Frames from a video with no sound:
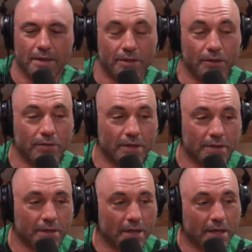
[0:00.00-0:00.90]
Dude,
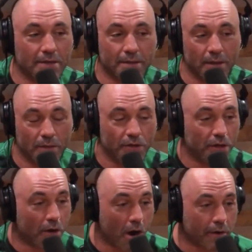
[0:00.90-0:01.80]
it's you
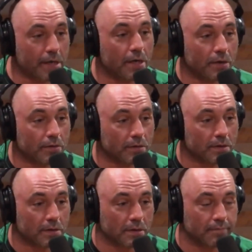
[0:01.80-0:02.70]
know, Ari
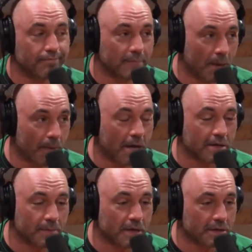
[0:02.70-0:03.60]
knows about
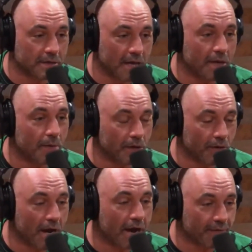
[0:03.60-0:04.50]
as much as anyone
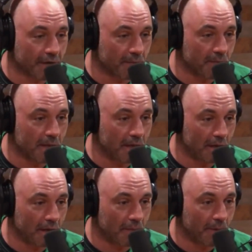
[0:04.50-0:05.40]
you're ever going to meet
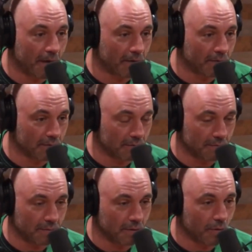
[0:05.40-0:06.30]
about
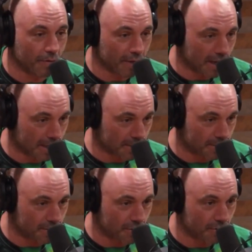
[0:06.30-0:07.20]
Orthodox
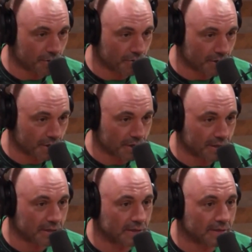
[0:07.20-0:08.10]
Jewish
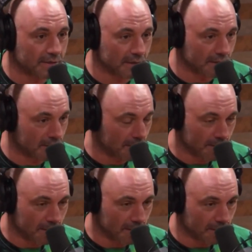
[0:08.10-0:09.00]
traditions and
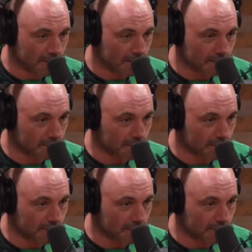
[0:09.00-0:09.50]
the